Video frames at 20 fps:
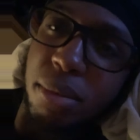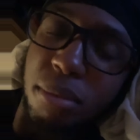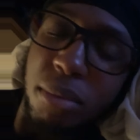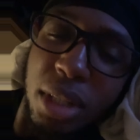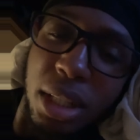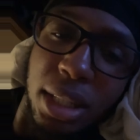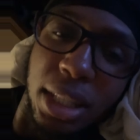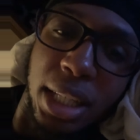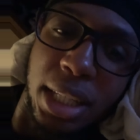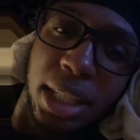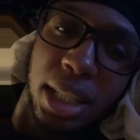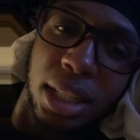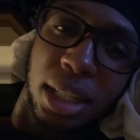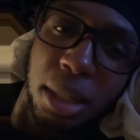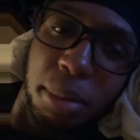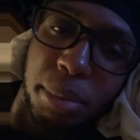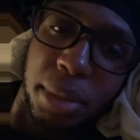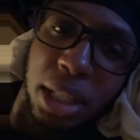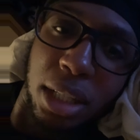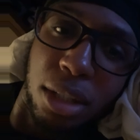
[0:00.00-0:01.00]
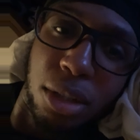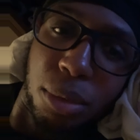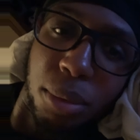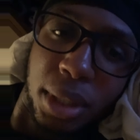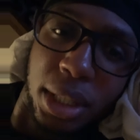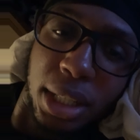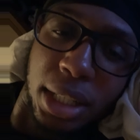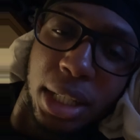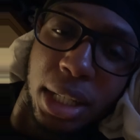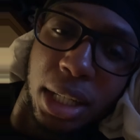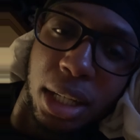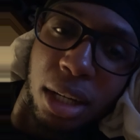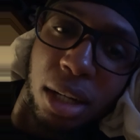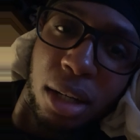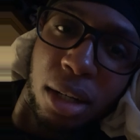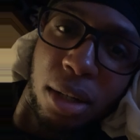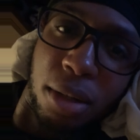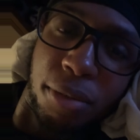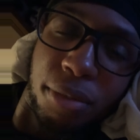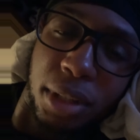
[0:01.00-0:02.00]
They get up, they greet, and they
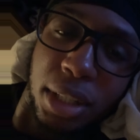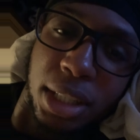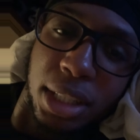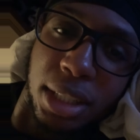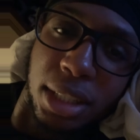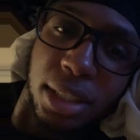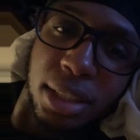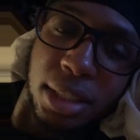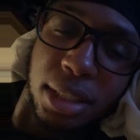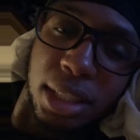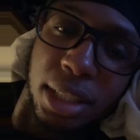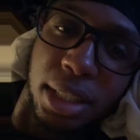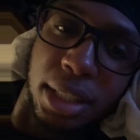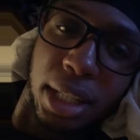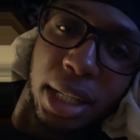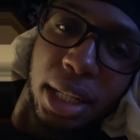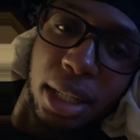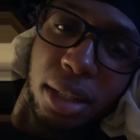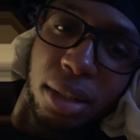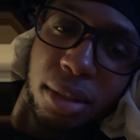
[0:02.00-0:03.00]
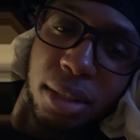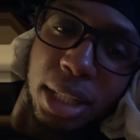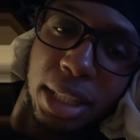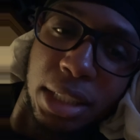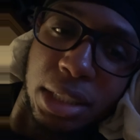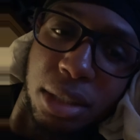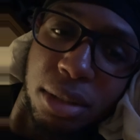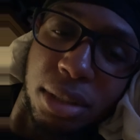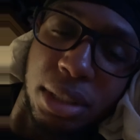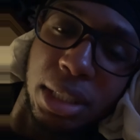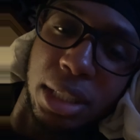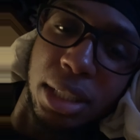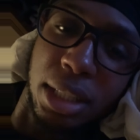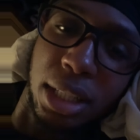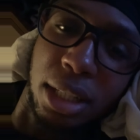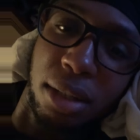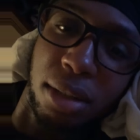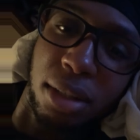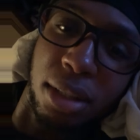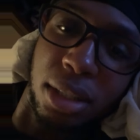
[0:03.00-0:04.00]
all fucking sit down. As they're sitting
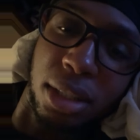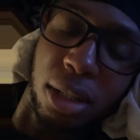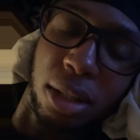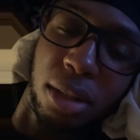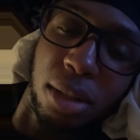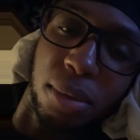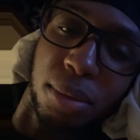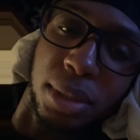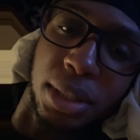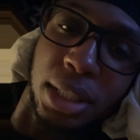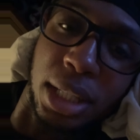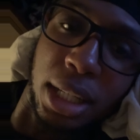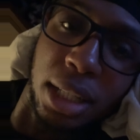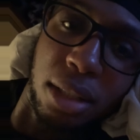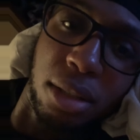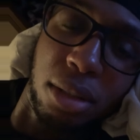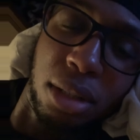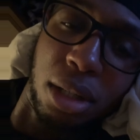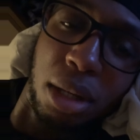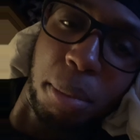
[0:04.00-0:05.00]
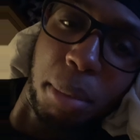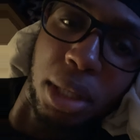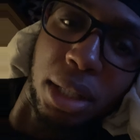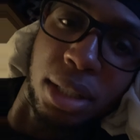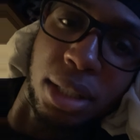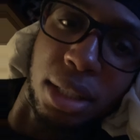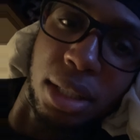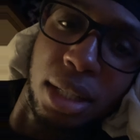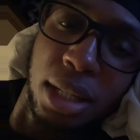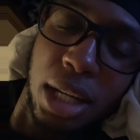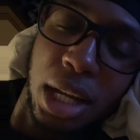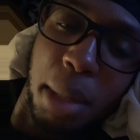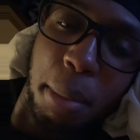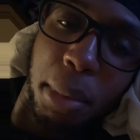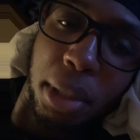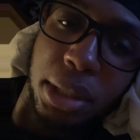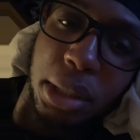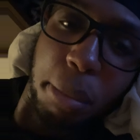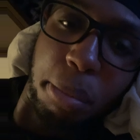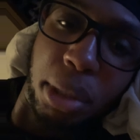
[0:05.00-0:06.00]
down, Condola was like, I'm about
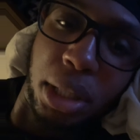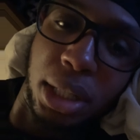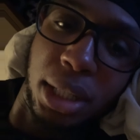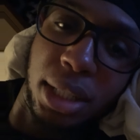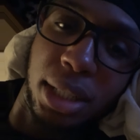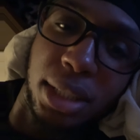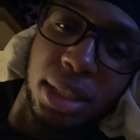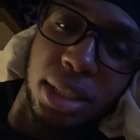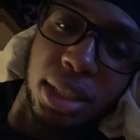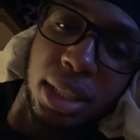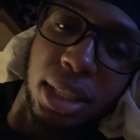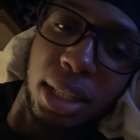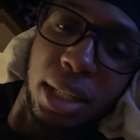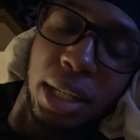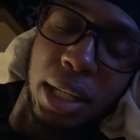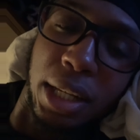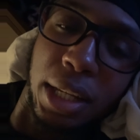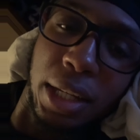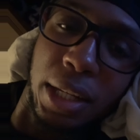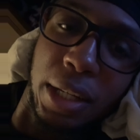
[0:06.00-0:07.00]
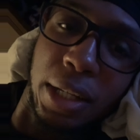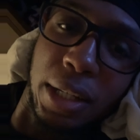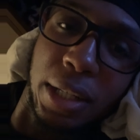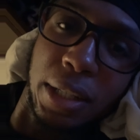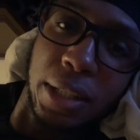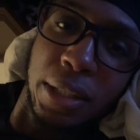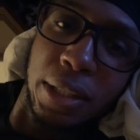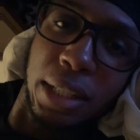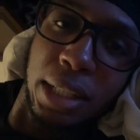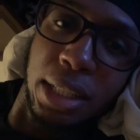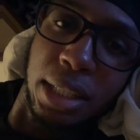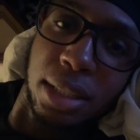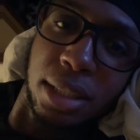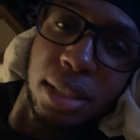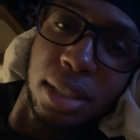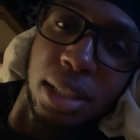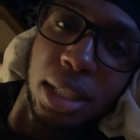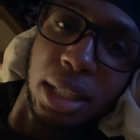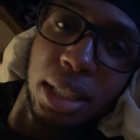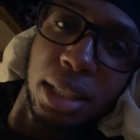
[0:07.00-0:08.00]
to punch, and
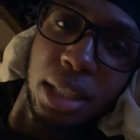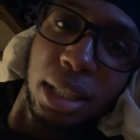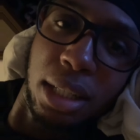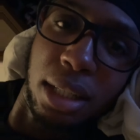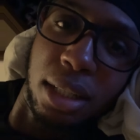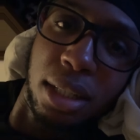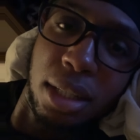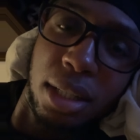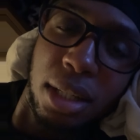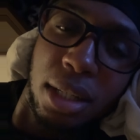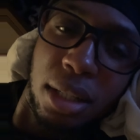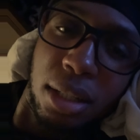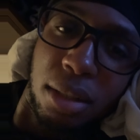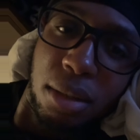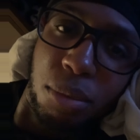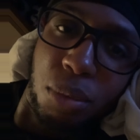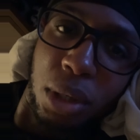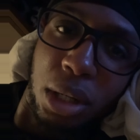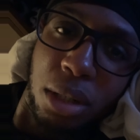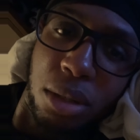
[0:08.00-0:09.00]
Issa's like, no, why